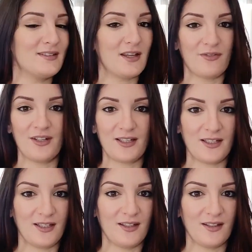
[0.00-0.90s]

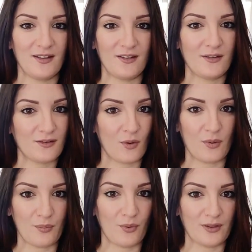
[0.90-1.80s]
definitely so
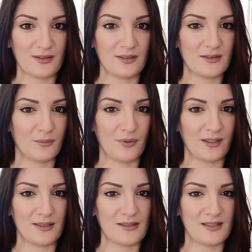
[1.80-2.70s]
important in
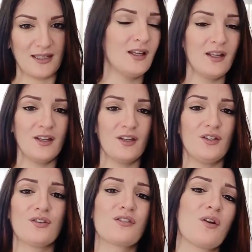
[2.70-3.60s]
pregnancy.
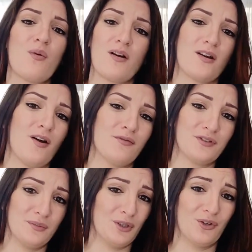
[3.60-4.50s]
You're so
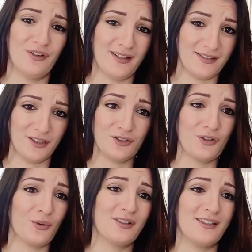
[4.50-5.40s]
uncomfortable already, you
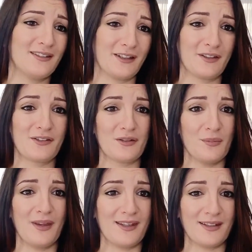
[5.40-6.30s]
don't need things to
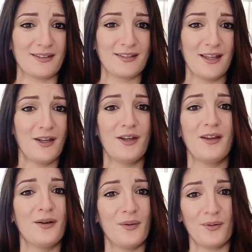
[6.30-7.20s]
make it
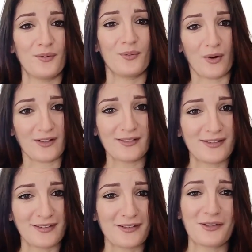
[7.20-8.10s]
worse.
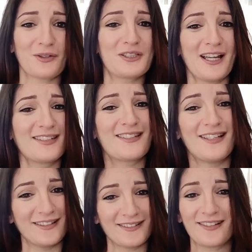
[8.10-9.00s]
So
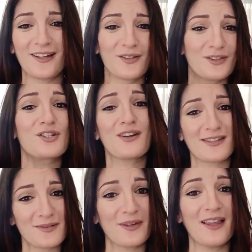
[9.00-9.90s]
just
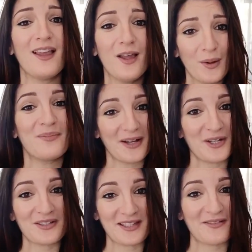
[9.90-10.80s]
trust me, buy
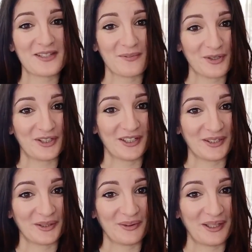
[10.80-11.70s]
yourself some good
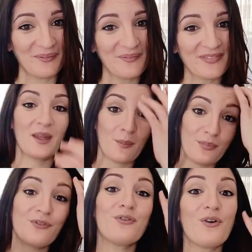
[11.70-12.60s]
underwear.
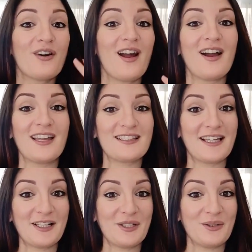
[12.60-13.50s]
Before I
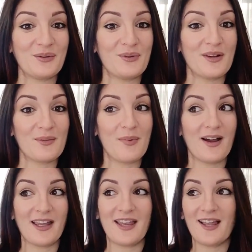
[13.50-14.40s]
tell you
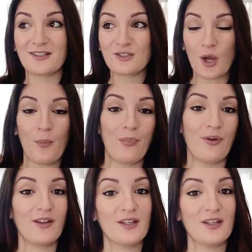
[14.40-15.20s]
my top